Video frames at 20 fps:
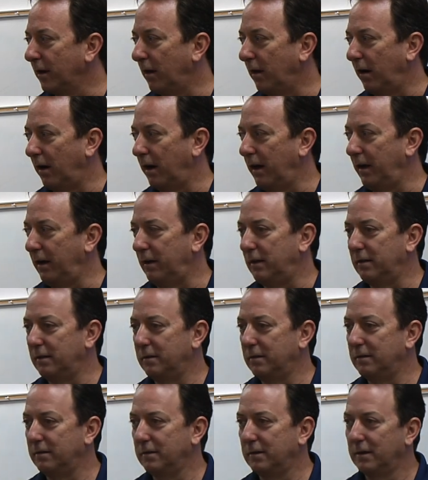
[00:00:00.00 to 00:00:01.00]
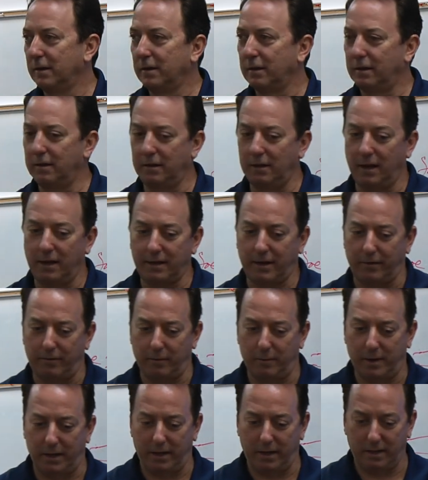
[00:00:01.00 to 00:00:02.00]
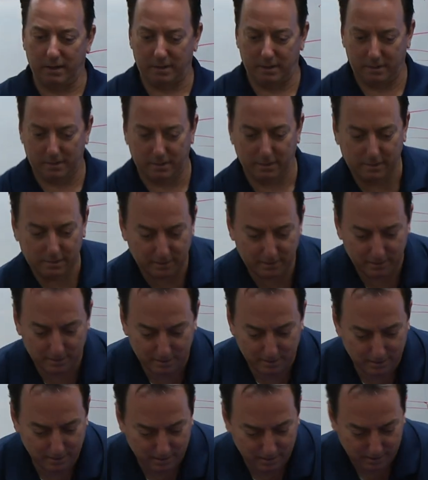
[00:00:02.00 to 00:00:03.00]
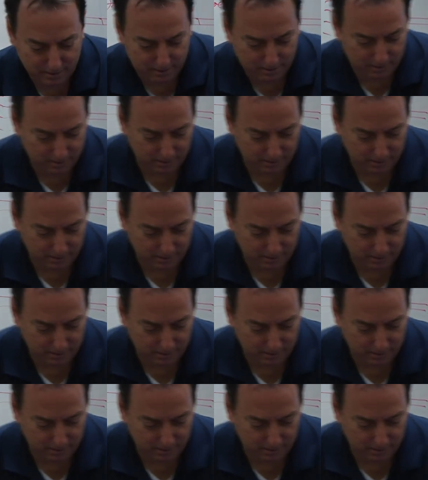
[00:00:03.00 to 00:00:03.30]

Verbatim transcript: All right. Good luck, everybody. Okay, thank